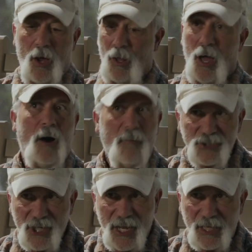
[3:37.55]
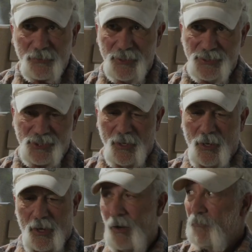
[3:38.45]
how much acreage,
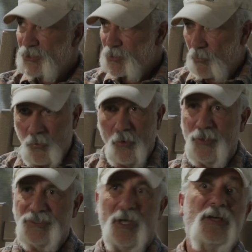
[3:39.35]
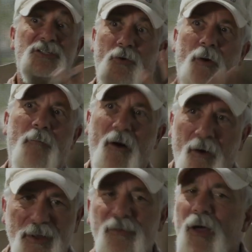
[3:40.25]
how much woods, is there a
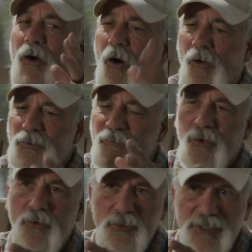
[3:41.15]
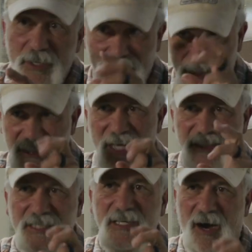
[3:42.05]
barn? All of those
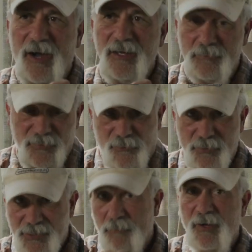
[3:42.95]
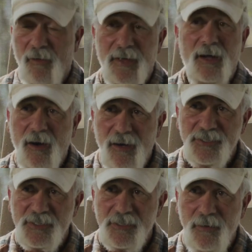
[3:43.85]
necessity items for somebody like
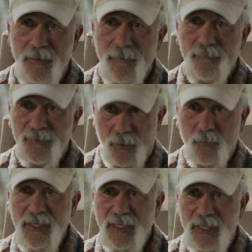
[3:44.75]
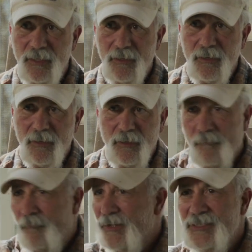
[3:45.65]
us that we need,
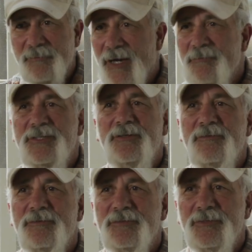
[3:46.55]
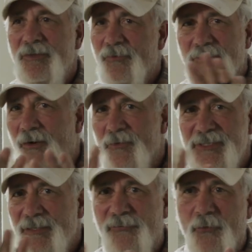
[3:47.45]
but sometimes you don't always
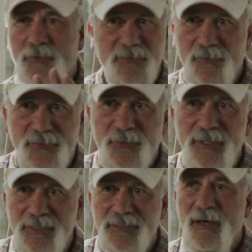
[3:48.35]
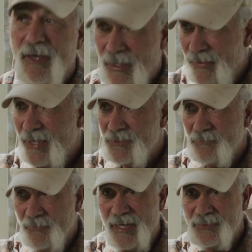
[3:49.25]
see the forest through the trees. And that's
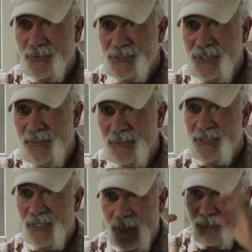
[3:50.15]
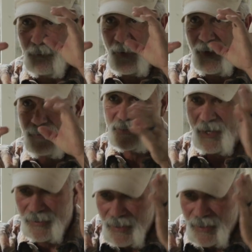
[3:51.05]
what she did. She kept the blinders on